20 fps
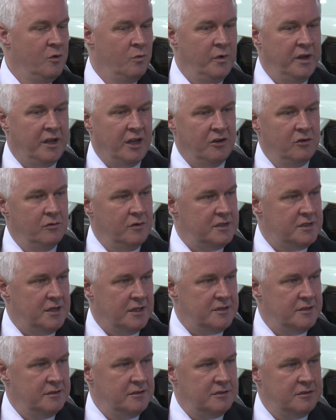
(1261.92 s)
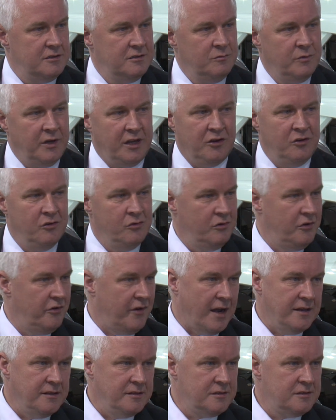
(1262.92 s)
We get no assistance, we get no
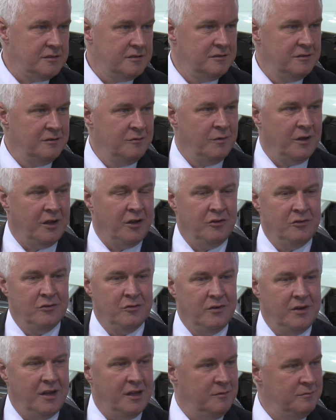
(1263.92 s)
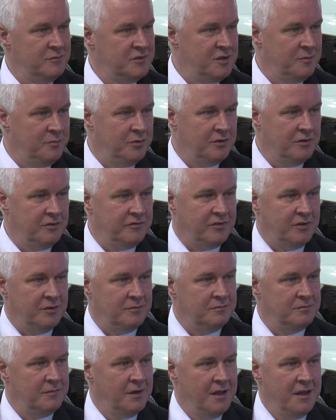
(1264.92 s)
grants, we get no help and support
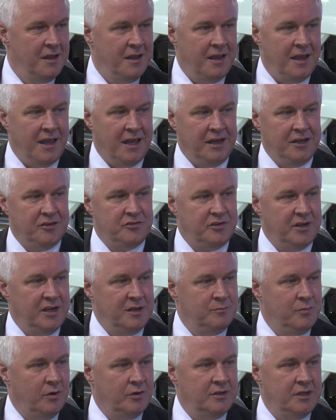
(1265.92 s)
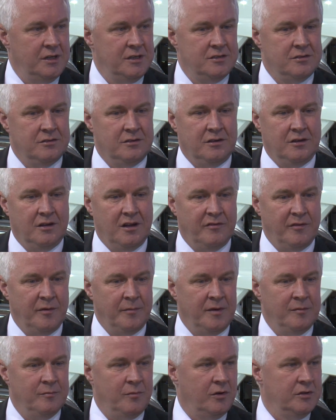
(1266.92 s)
from any trade bodies or
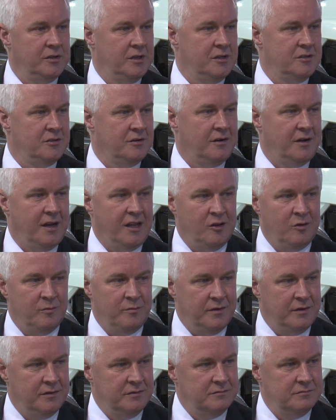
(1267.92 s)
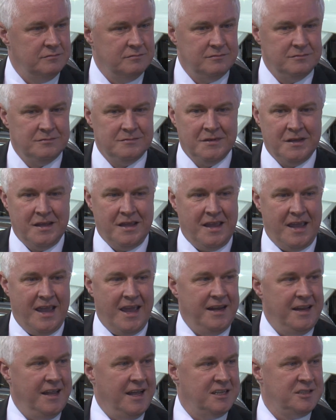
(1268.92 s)
government bodies or help in
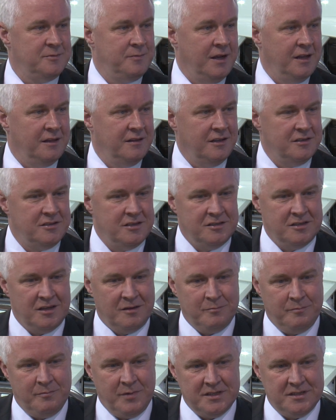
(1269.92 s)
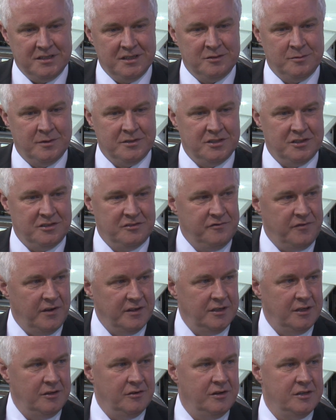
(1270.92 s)
any aspect. This is a business which is
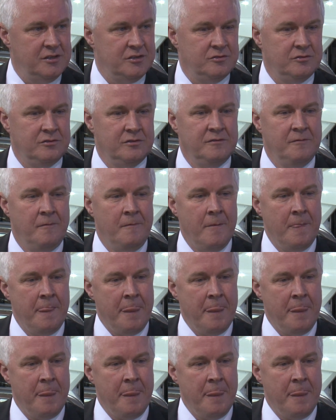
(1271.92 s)
funded on its own,